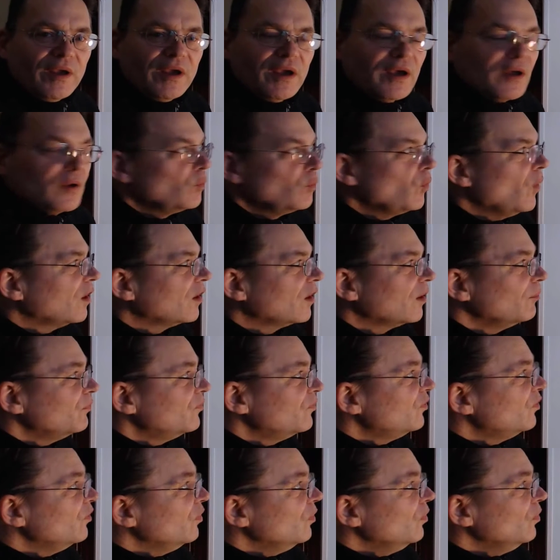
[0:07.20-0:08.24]
and
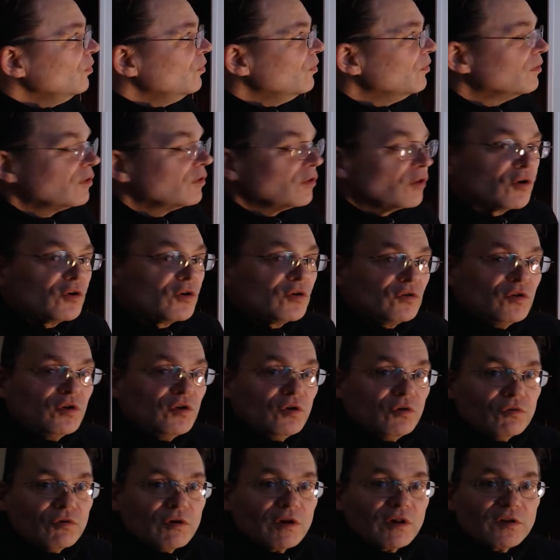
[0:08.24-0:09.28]
welcome to Learn
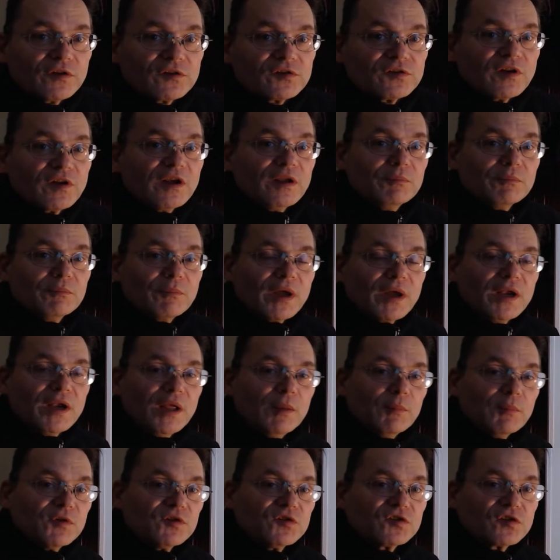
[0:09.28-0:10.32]
to Real Estate.
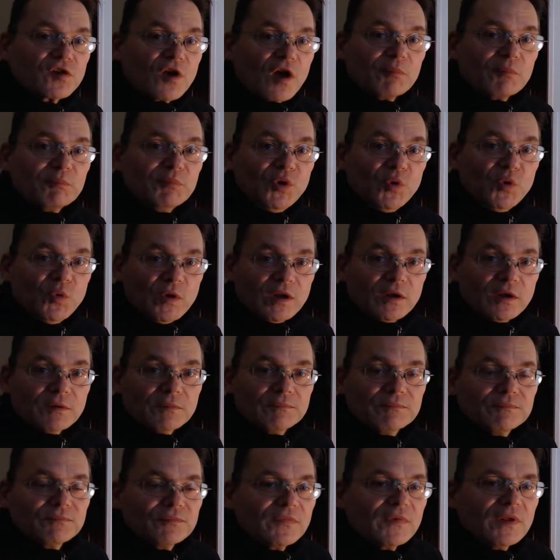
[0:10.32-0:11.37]
My name is Scott
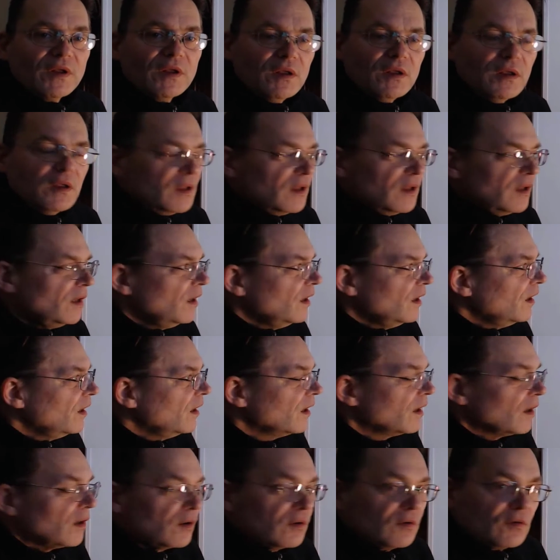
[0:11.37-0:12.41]
Buitta,
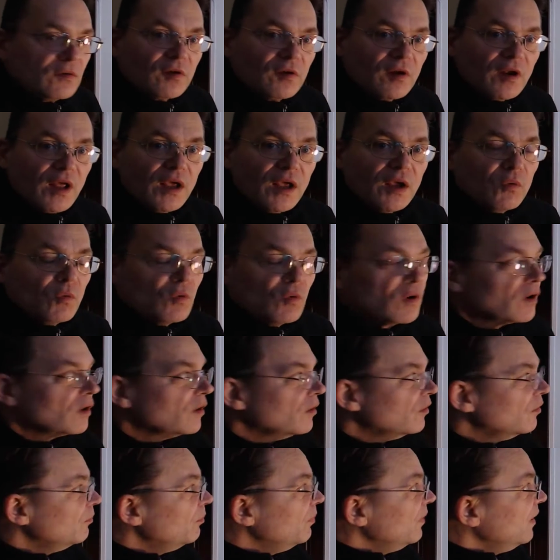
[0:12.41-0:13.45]
and today
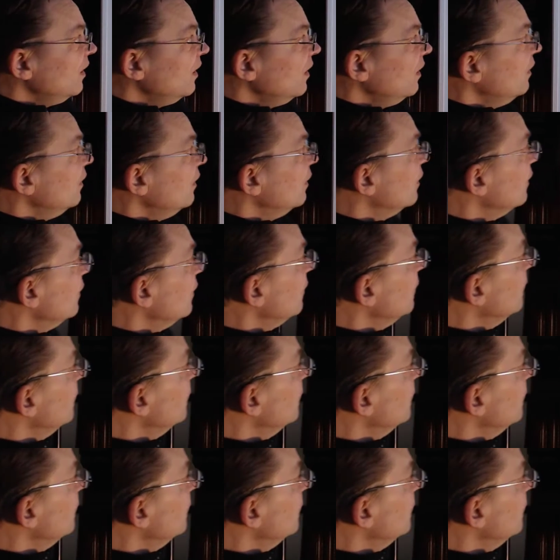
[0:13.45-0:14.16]
we're going to be